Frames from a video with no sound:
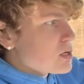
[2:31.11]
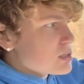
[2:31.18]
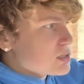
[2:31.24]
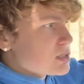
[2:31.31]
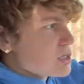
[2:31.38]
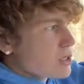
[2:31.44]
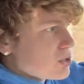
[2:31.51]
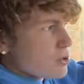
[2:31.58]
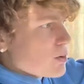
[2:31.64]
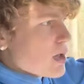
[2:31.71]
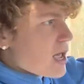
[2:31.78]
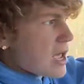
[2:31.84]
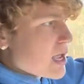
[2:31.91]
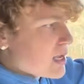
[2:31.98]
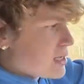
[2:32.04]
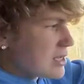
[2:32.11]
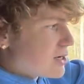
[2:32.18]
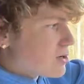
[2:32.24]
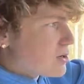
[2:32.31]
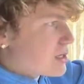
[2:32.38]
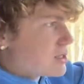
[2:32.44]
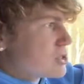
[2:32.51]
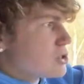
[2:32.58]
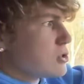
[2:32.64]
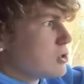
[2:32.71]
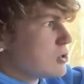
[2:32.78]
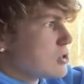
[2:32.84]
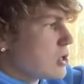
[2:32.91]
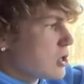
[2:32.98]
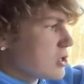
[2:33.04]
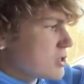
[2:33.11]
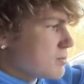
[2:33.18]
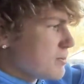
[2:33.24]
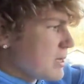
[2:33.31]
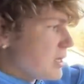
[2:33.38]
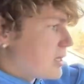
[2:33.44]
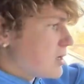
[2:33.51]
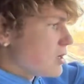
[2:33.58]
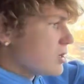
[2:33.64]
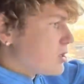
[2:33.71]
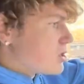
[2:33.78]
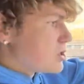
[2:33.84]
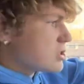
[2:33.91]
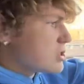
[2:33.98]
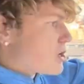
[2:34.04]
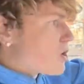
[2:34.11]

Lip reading: to a gear that's suited to our speed. So